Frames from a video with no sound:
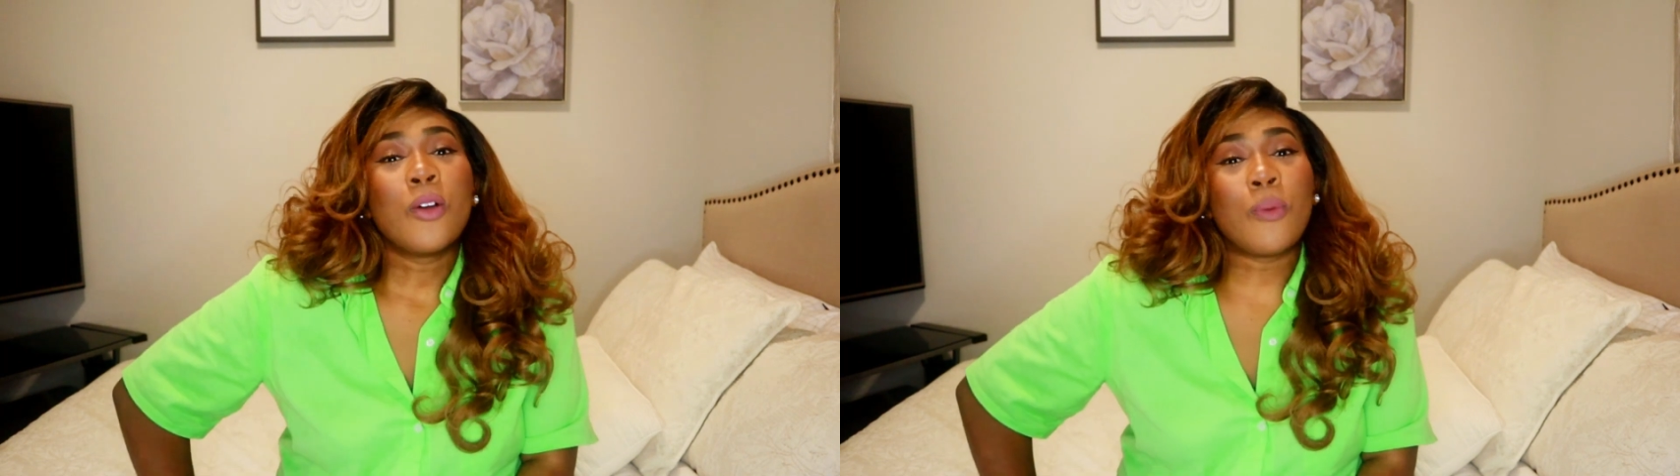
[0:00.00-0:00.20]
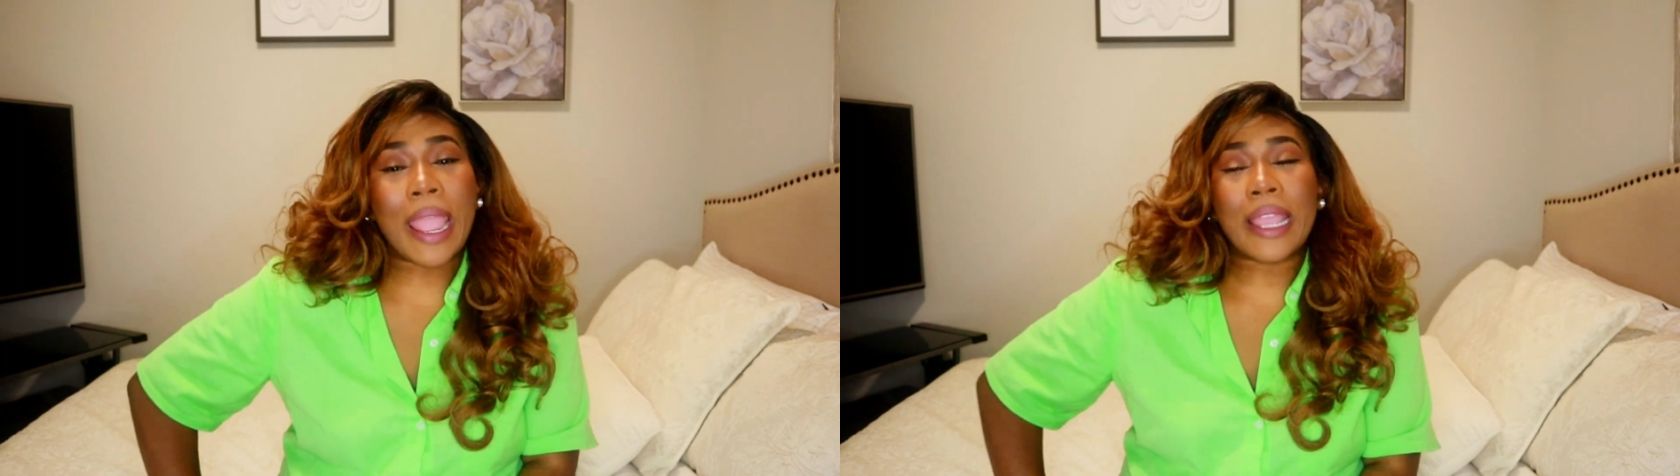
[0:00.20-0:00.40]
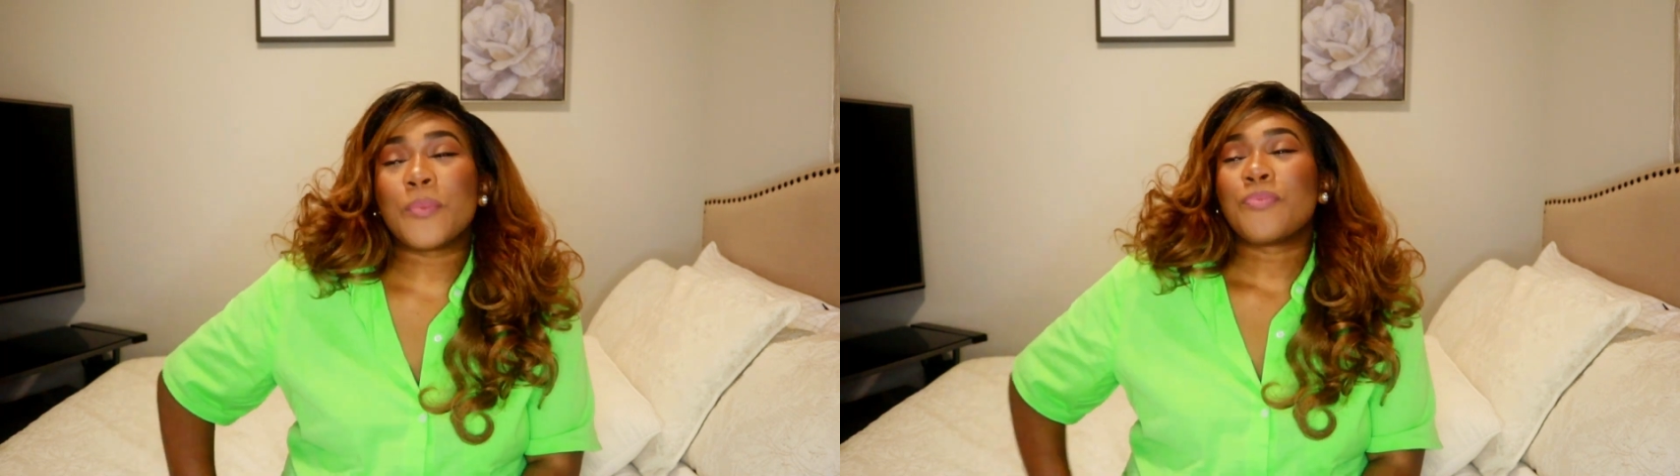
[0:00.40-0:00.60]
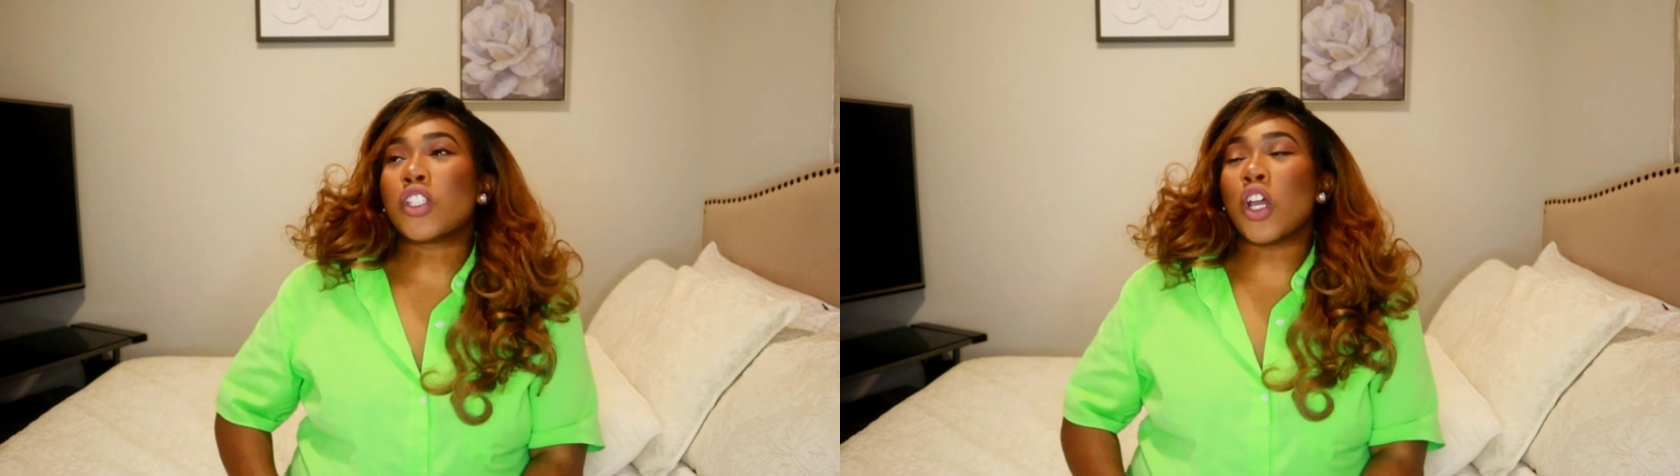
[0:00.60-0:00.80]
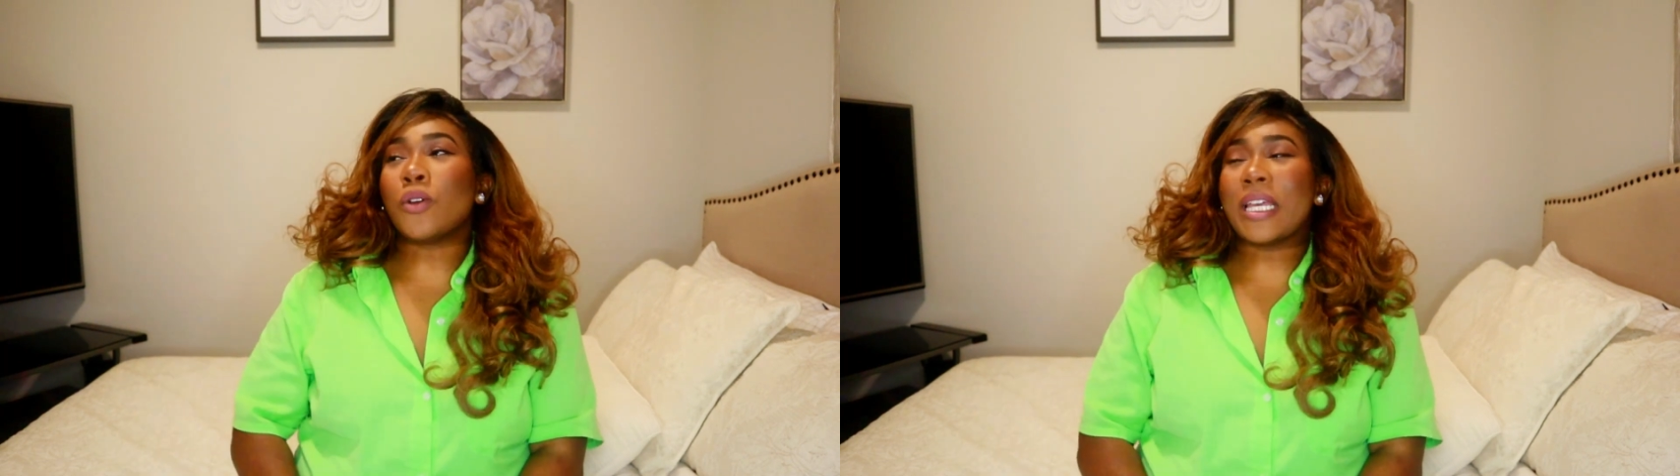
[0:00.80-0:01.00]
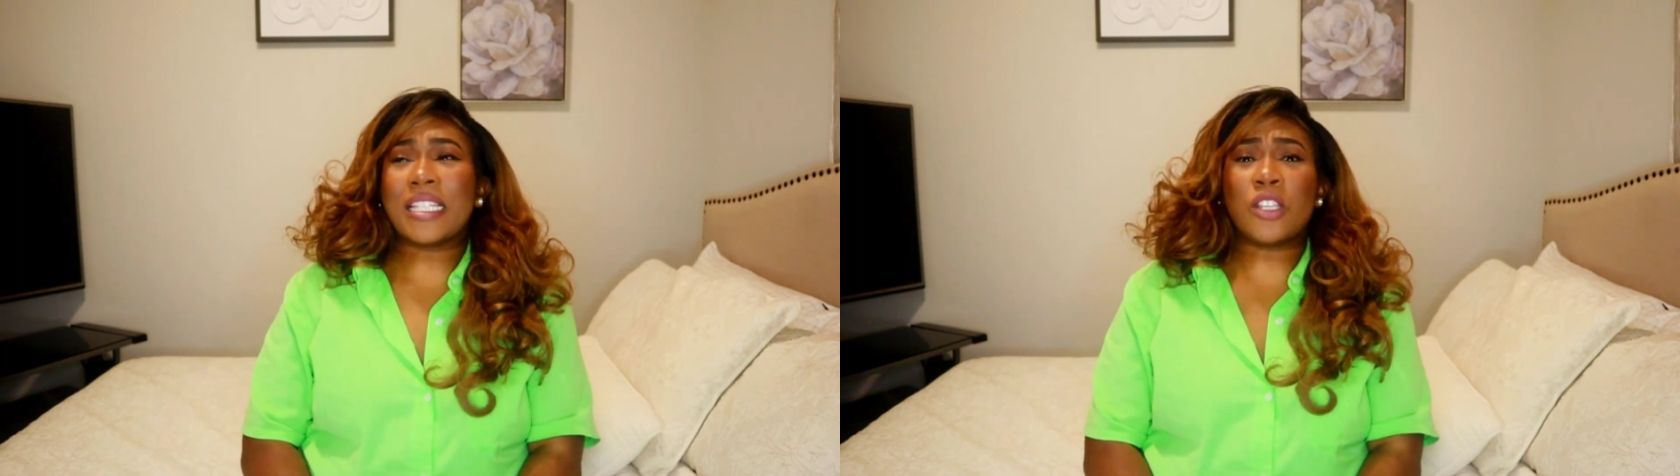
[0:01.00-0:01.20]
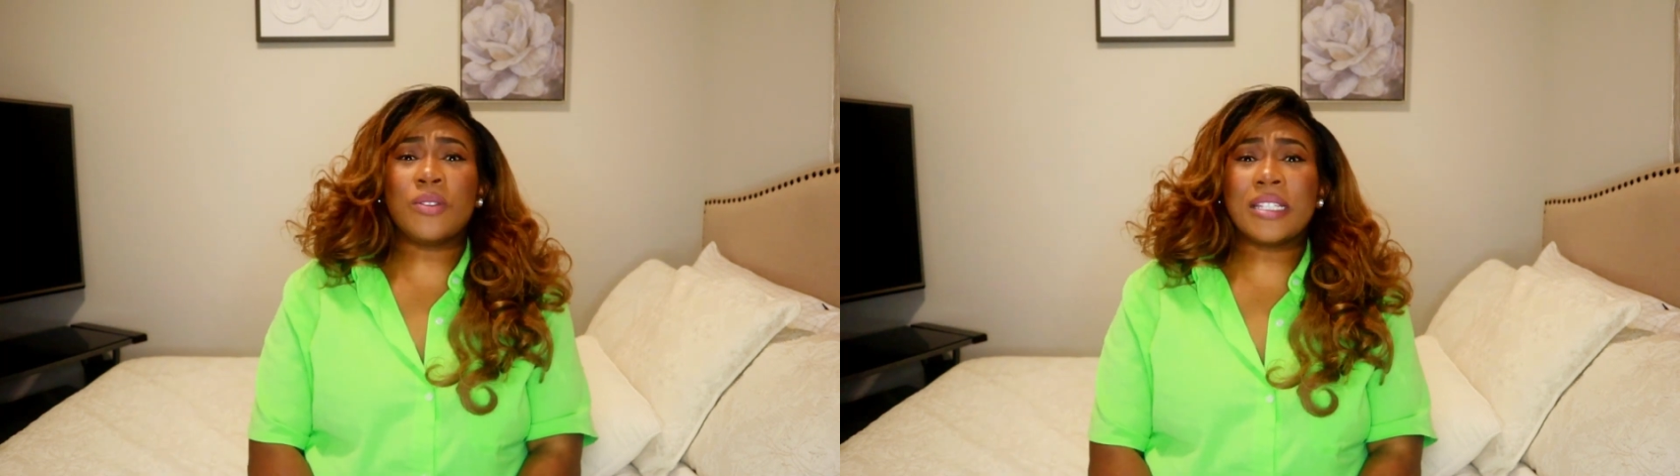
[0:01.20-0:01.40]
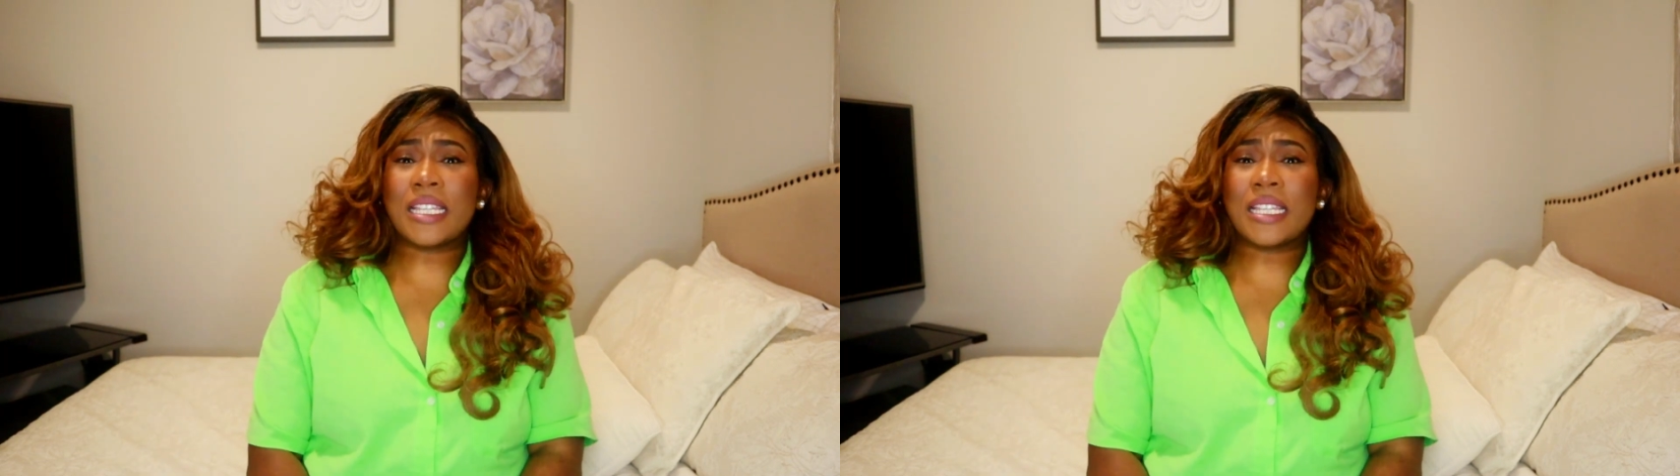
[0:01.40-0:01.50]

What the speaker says: right? So they said, you didn't